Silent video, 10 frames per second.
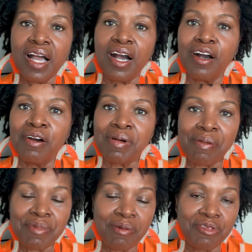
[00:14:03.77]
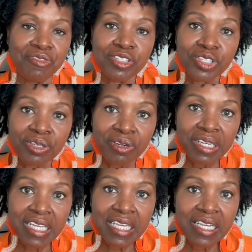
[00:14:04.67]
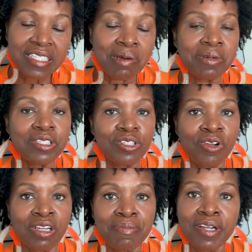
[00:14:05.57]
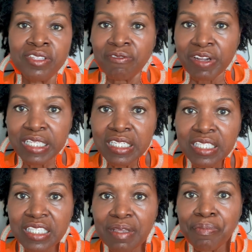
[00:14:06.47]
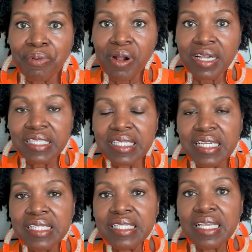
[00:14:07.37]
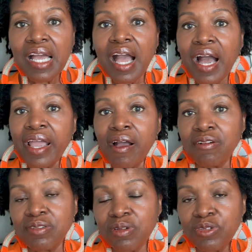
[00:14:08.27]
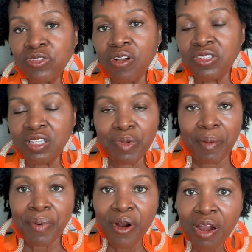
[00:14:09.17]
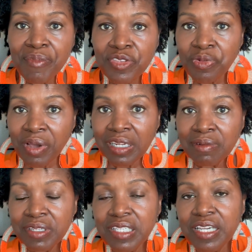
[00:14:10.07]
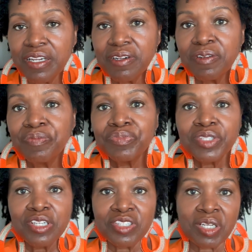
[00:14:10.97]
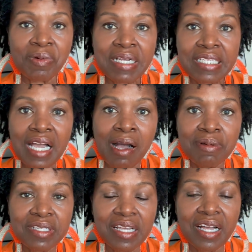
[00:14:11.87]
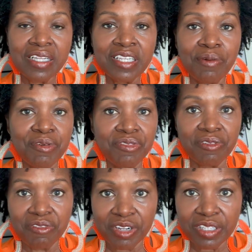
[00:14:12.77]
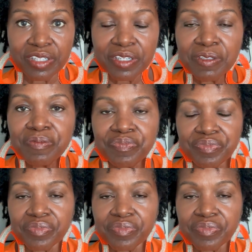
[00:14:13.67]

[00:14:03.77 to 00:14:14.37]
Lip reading: I met with an attorney because I wanted to talk about the residency process. I also saw some apartments while I was here. So I was in contact with a realtor.